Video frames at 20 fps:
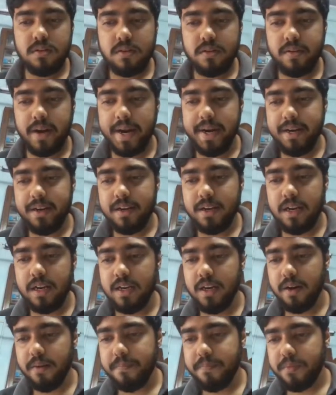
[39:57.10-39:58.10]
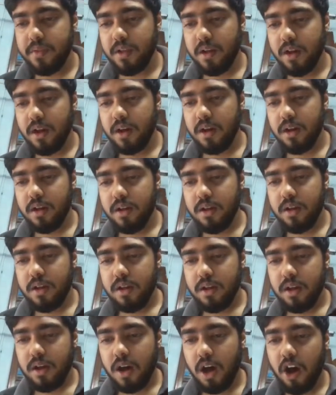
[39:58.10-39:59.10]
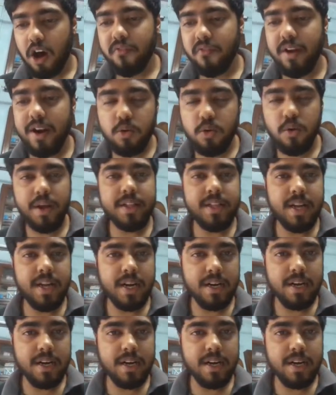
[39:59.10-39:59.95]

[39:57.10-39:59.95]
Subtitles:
Right? Clear? How we are doing that, I